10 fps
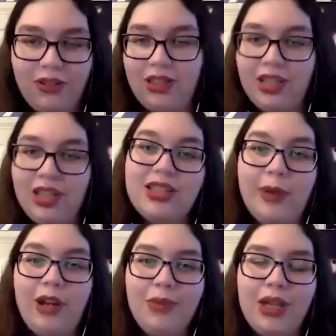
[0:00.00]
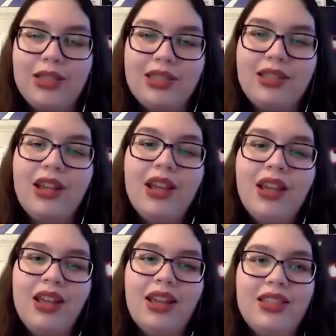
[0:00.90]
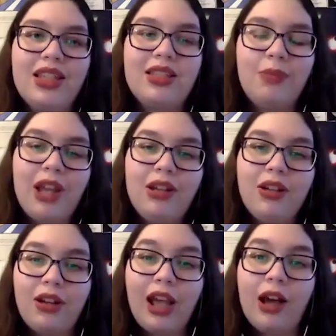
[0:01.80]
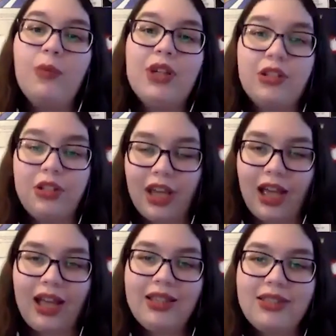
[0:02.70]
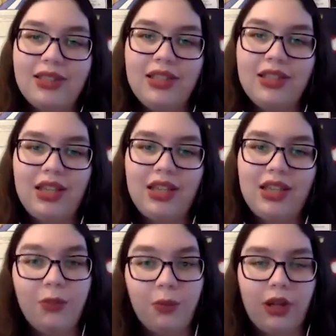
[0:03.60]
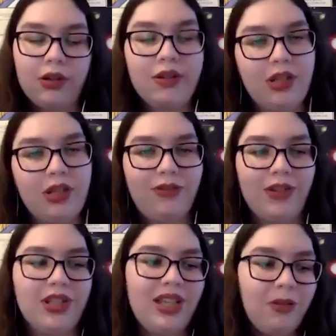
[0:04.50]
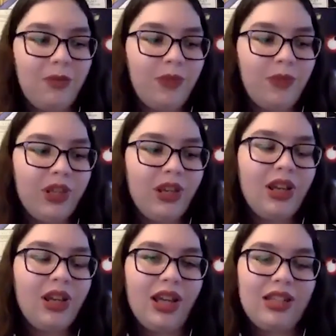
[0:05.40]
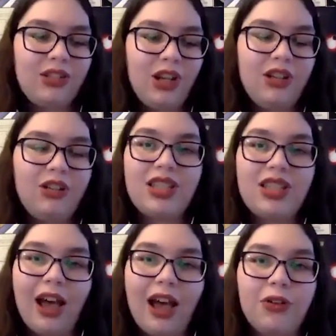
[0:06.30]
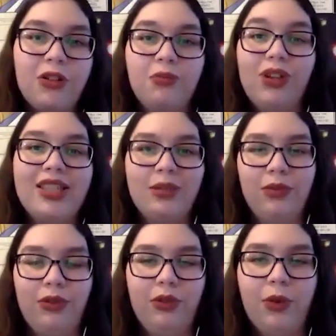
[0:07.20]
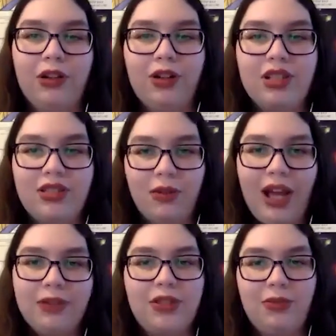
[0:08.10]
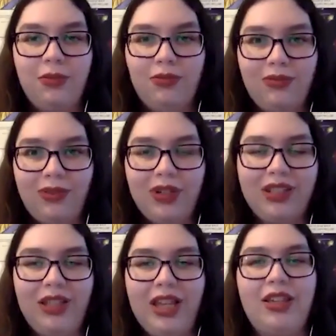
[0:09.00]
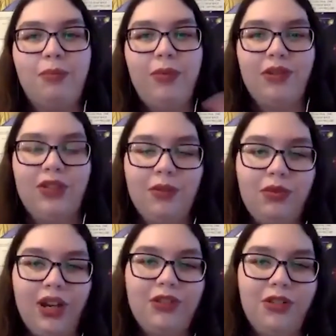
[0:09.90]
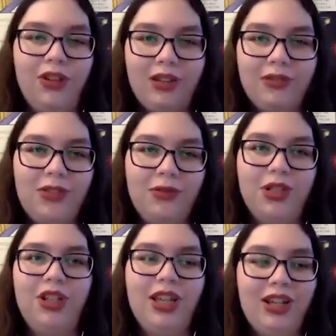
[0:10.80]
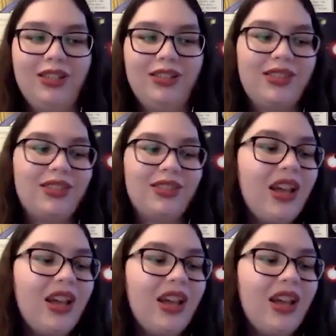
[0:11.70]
in the experiments is that depending on how much gas is in the water when you freeze it, it changes how compressible the water is. So how quickly it can build up pressure, how squishy it is.